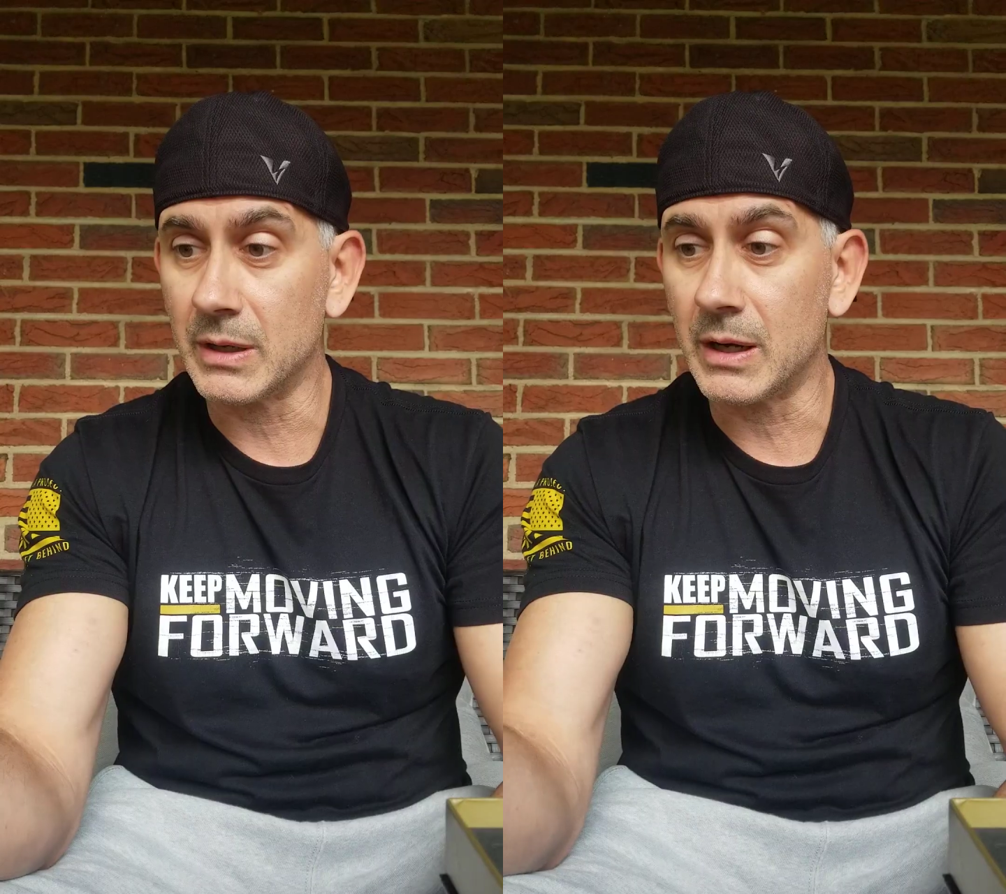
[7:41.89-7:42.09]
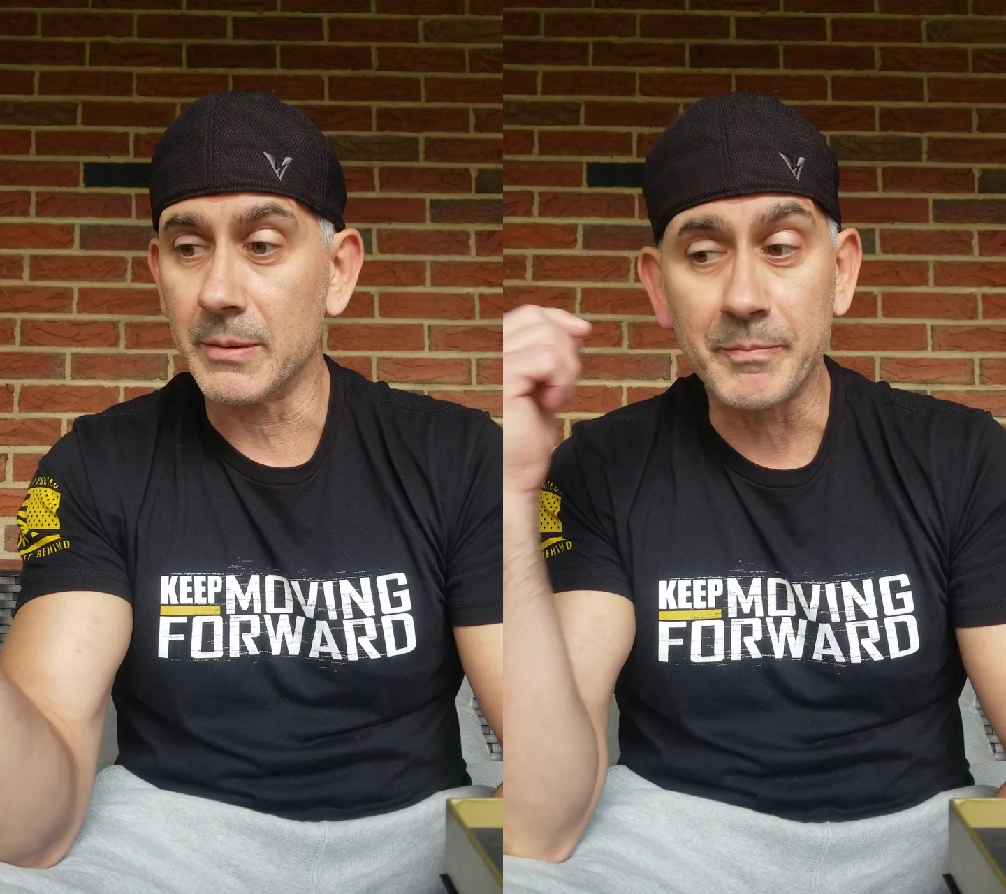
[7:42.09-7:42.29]

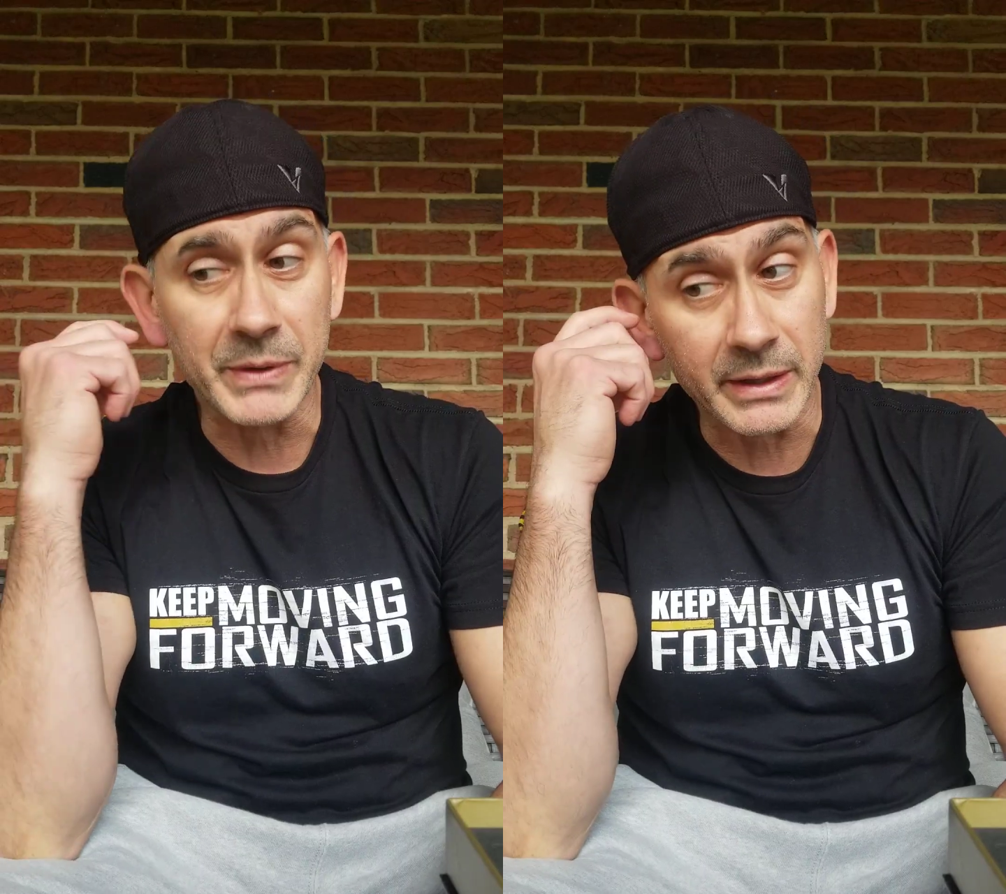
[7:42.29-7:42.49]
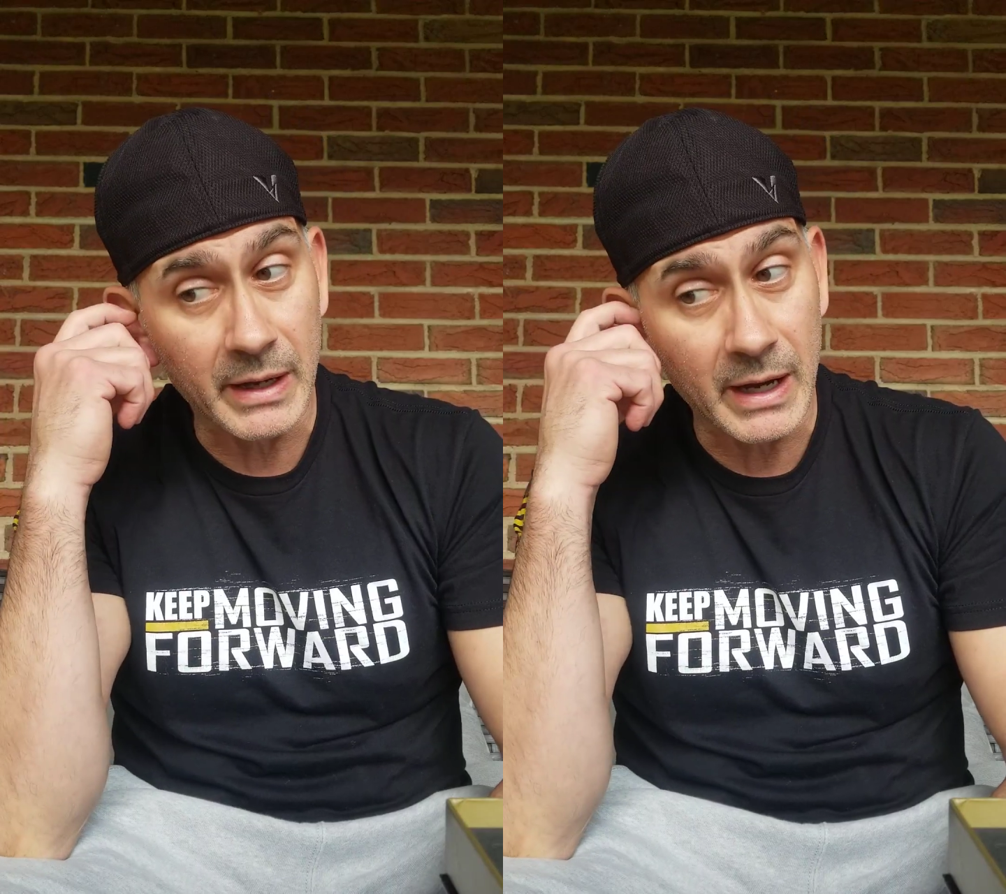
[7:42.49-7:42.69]

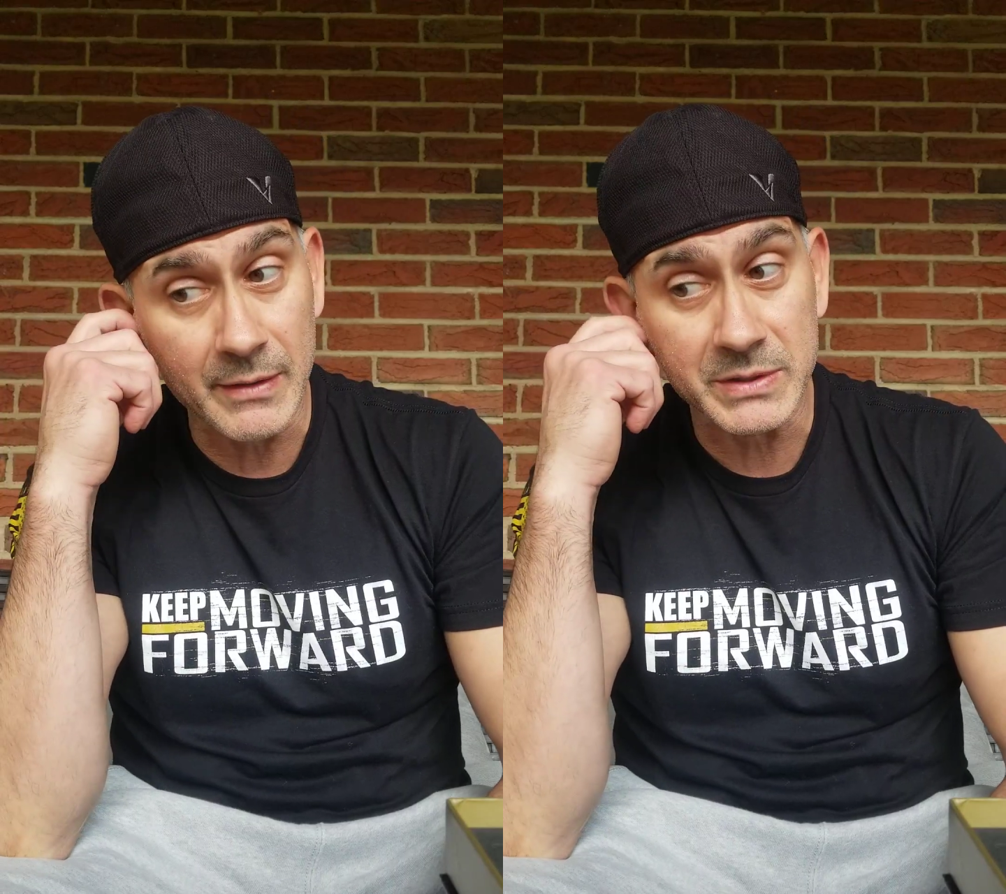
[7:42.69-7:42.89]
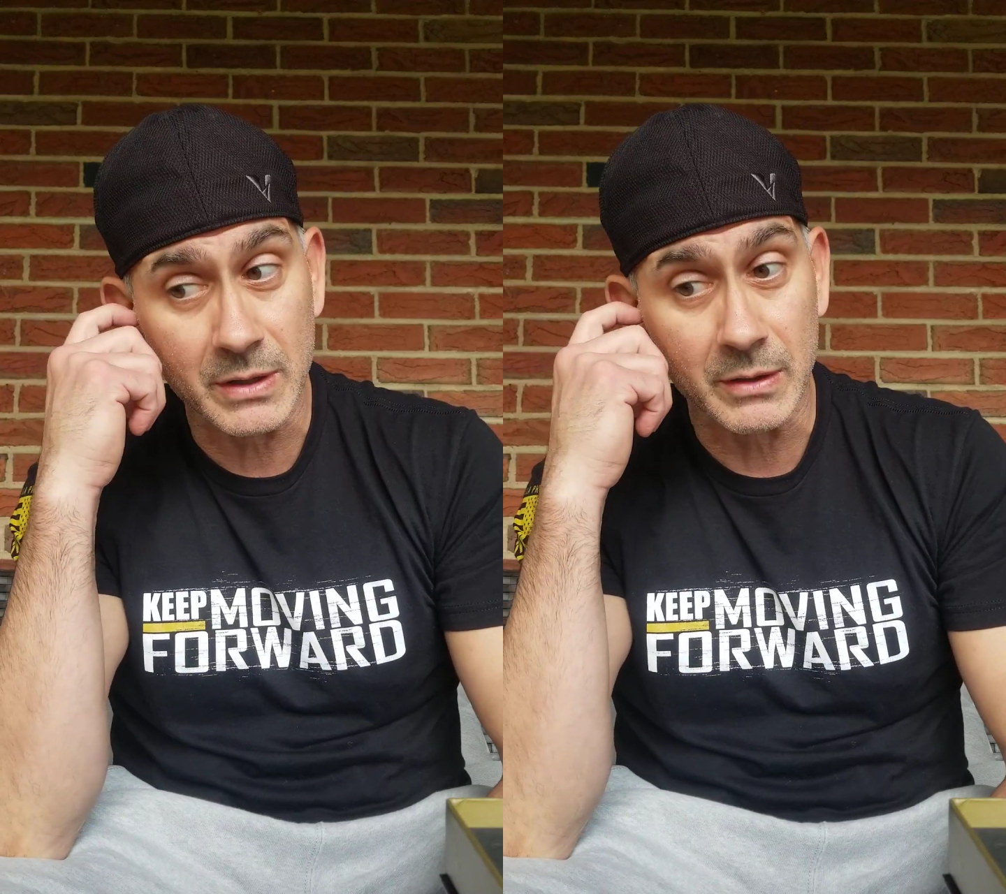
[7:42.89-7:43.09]
and
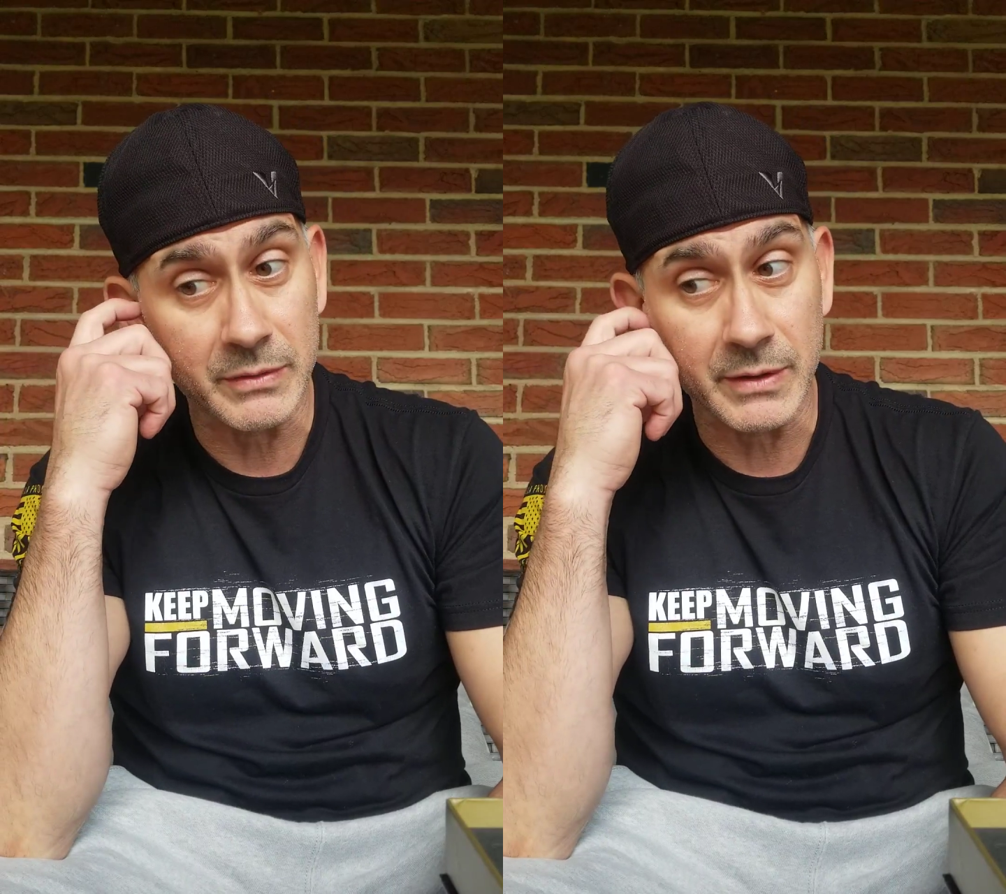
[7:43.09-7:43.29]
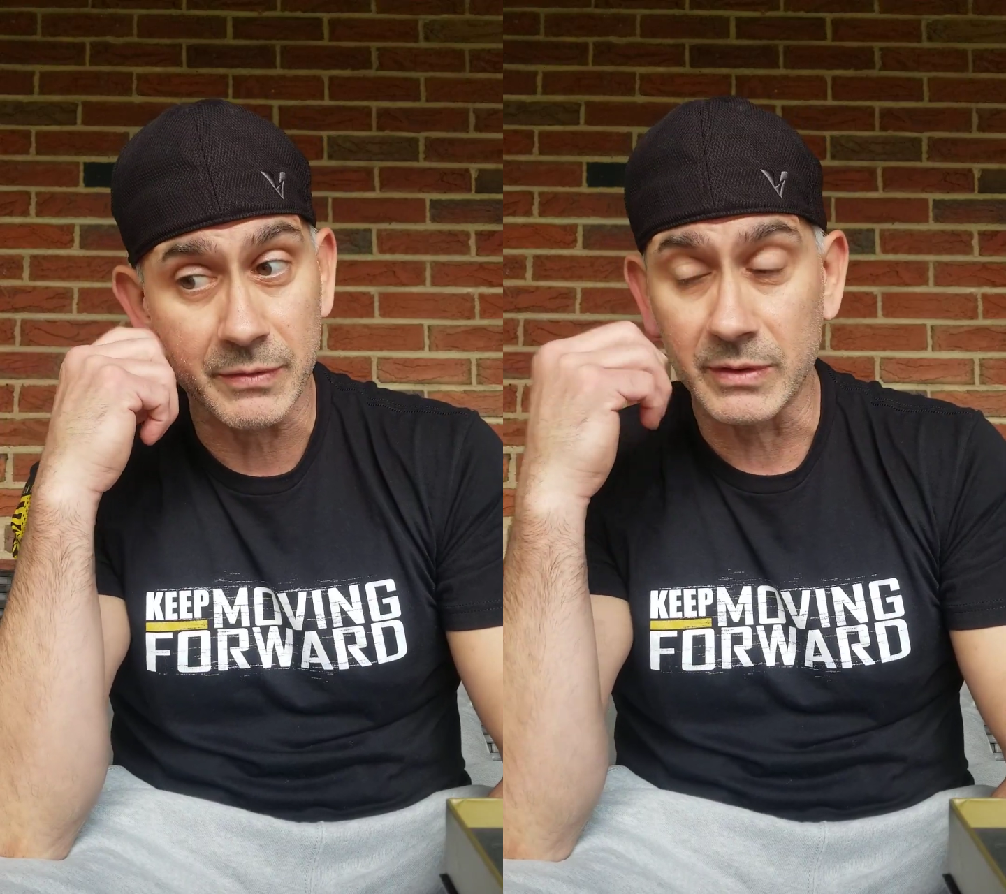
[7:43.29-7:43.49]
knives of
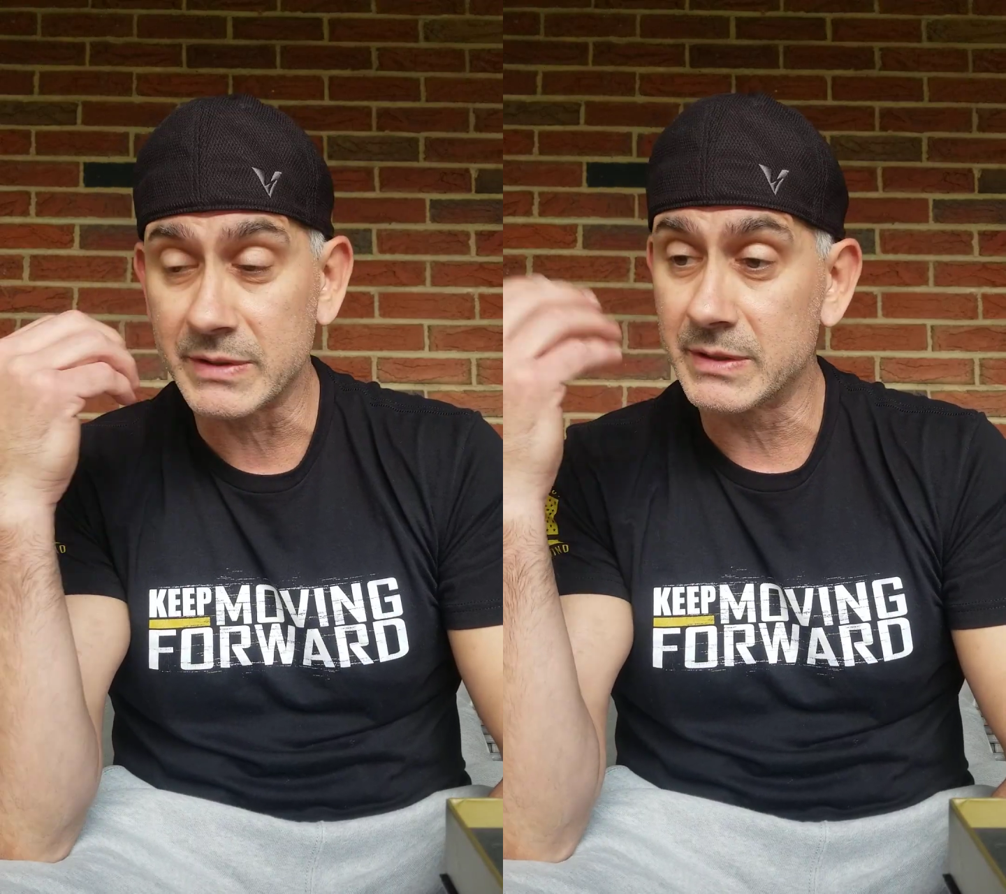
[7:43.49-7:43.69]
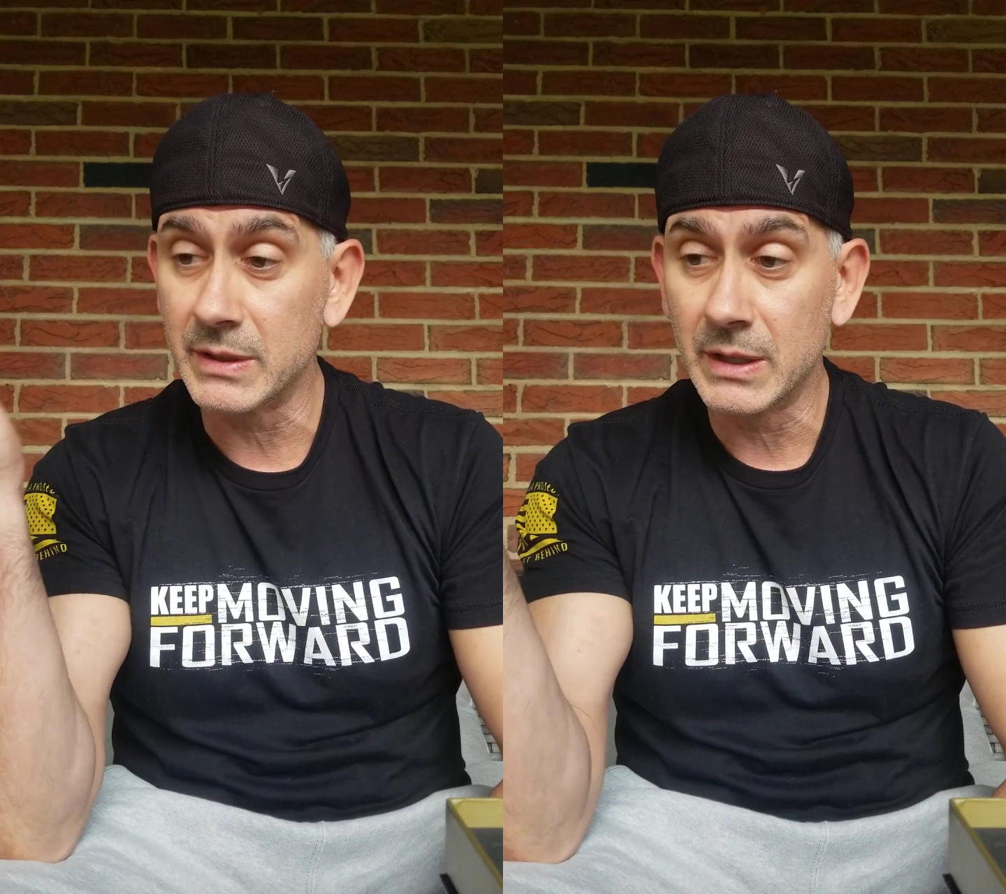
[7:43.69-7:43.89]
different